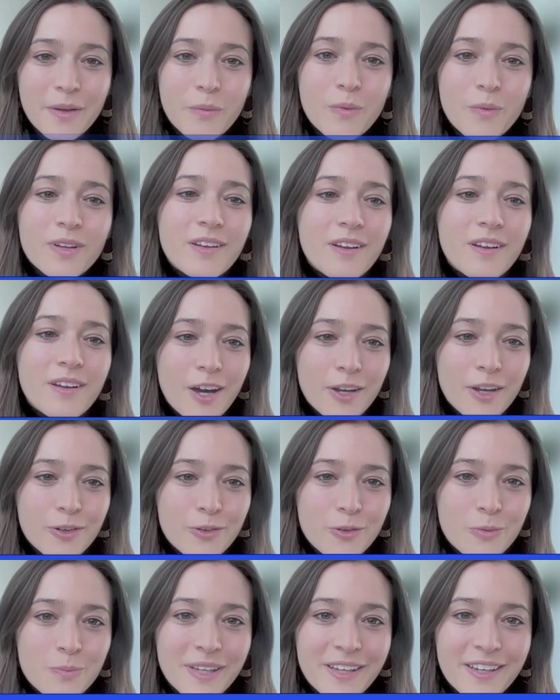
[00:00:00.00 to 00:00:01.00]
What an honor
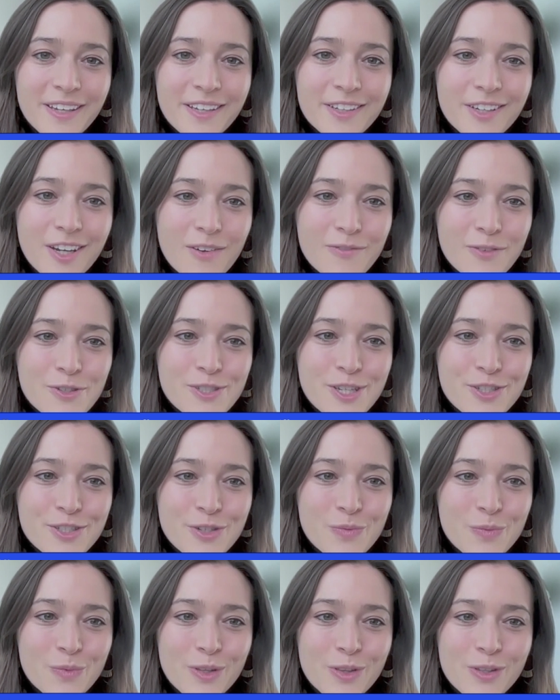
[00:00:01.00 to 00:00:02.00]
to be in
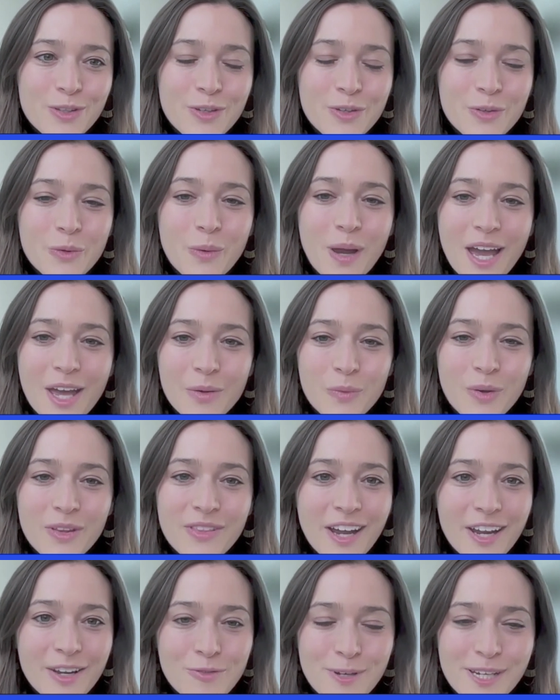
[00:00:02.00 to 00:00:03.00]
conversation with you and with
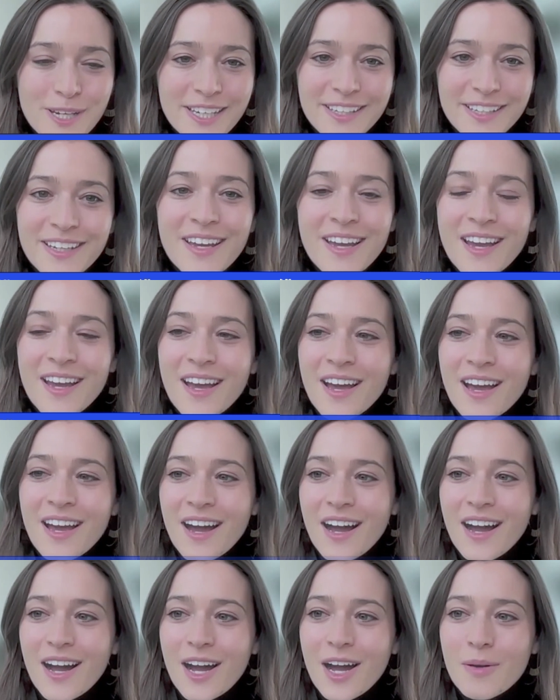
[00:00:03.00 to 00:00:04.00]
Irene.
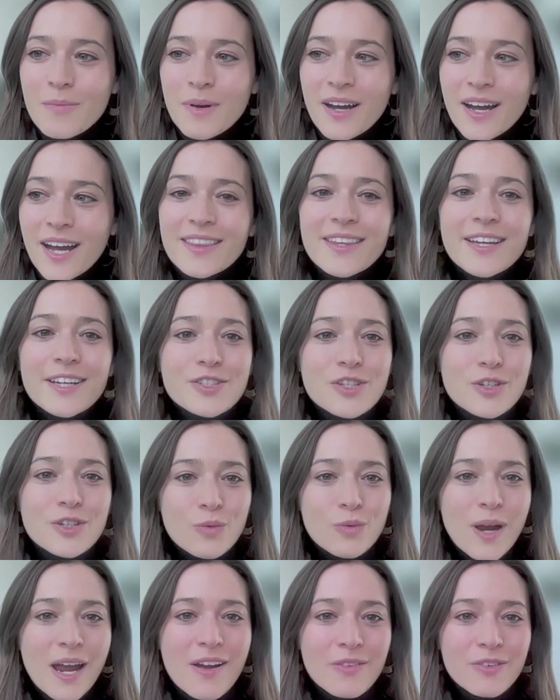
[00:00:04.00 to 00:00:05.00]
I'd like to
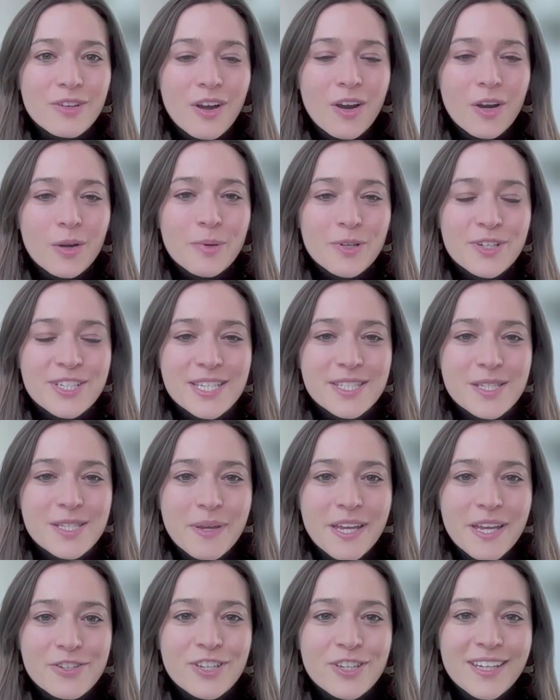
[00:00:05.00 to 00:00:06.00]
ground our
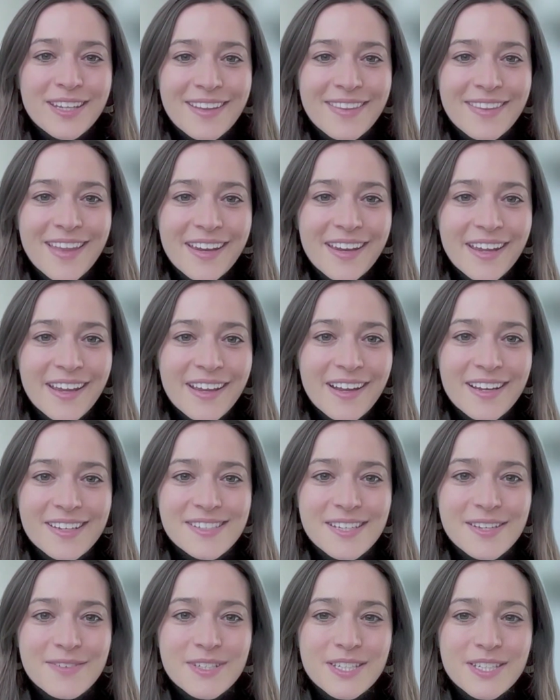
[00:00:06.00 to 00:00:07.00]
participation in that AI
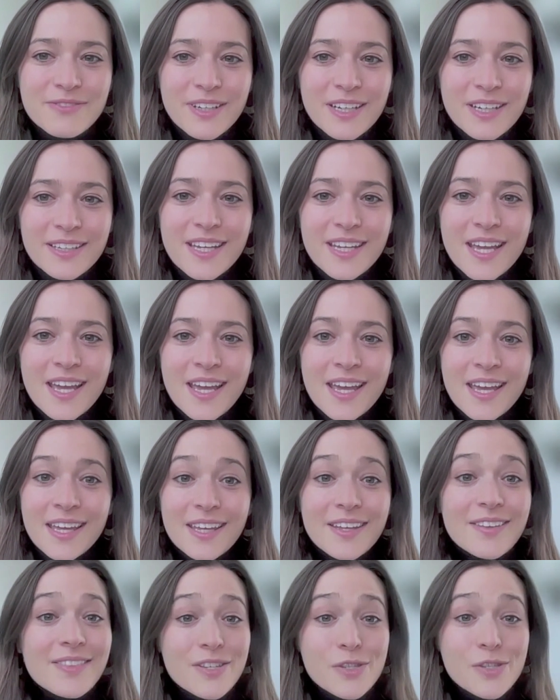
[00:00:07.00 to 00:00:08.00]
Safety Fund
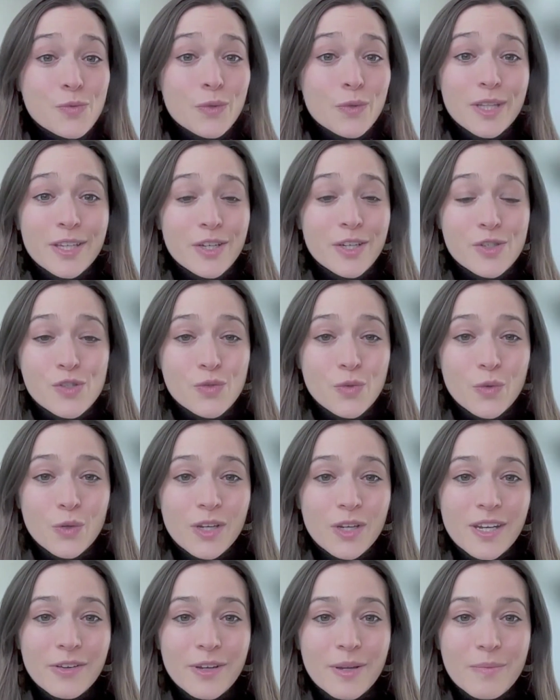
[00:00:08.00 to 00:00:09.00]
in this really
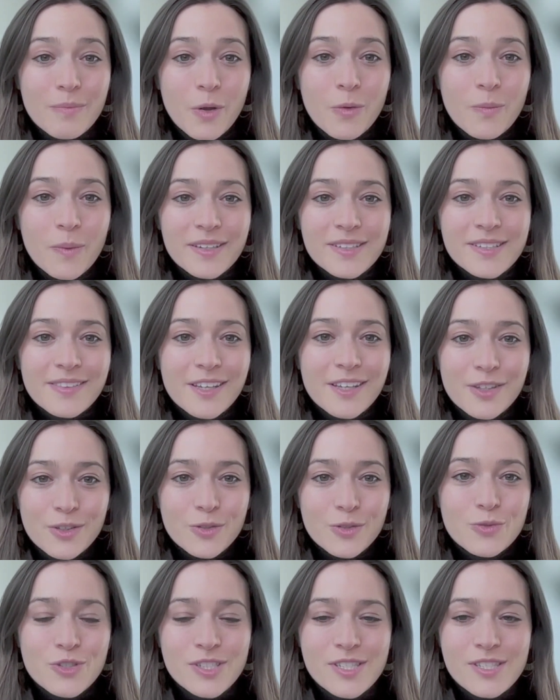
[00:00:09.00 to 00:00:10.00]
extraordinary moment that
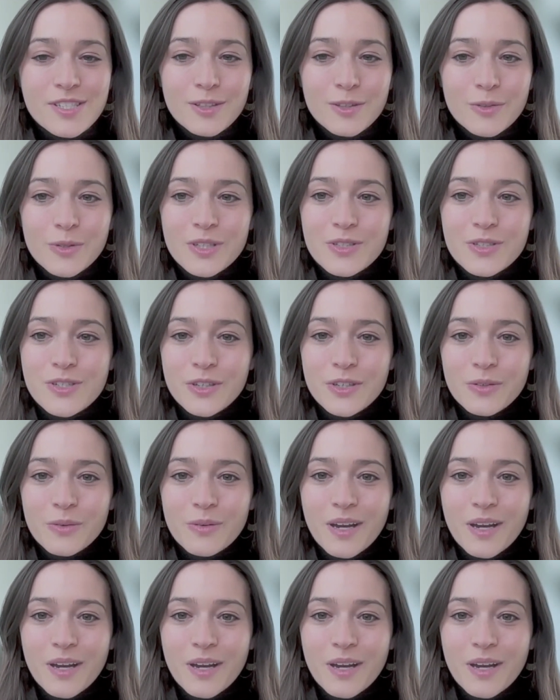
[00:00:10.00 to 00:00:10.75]
you just alluded to.